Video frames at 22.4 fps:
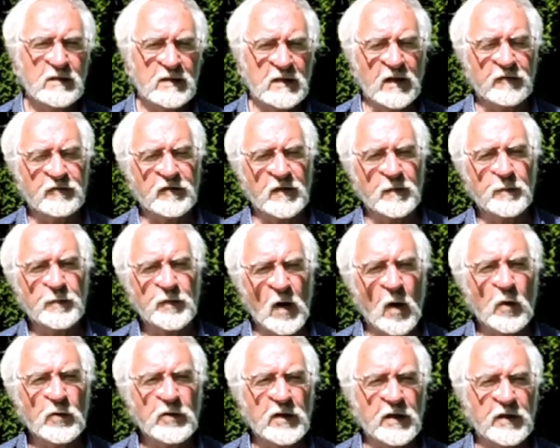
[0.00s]
different
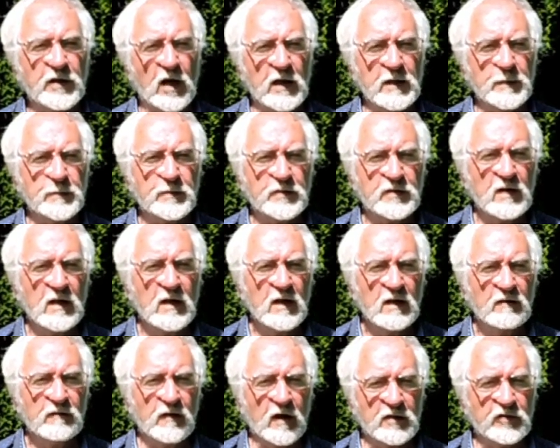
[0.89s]
prototypes
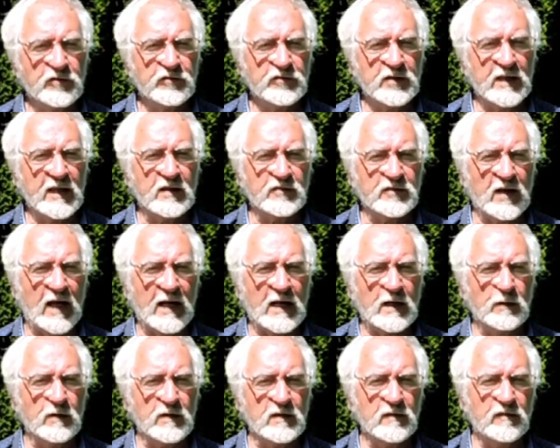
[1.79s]
to see
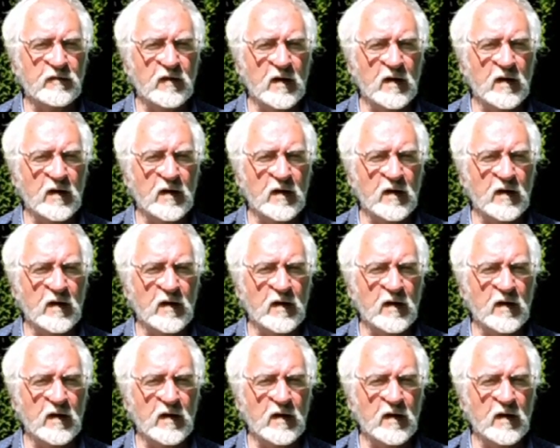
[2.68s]
exactly what the